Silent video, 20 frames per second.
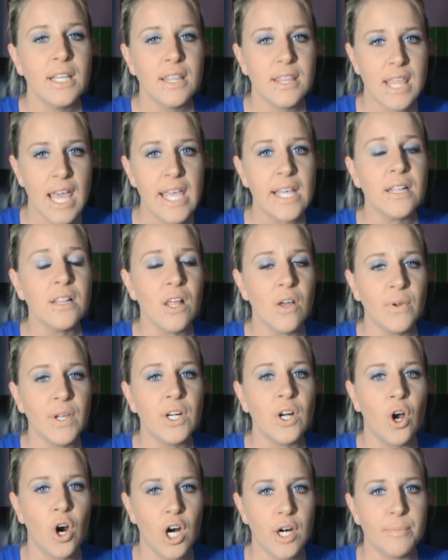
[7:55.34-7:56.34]
Think long
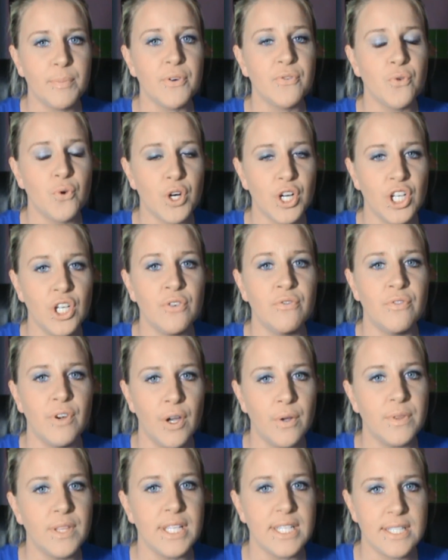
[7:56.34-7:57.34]
and hard before you
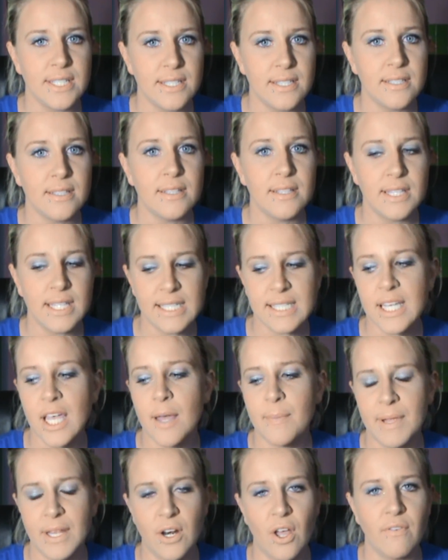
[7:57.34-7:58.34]
vote this
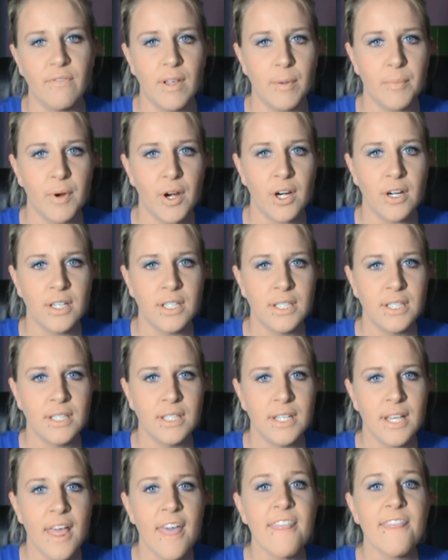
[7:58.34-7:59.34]
coming November.
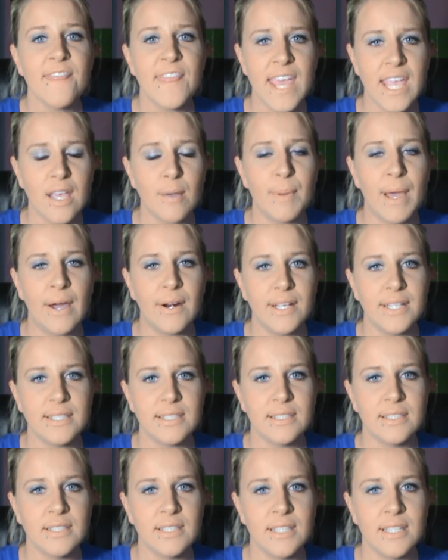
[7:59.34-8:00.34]
Think about it.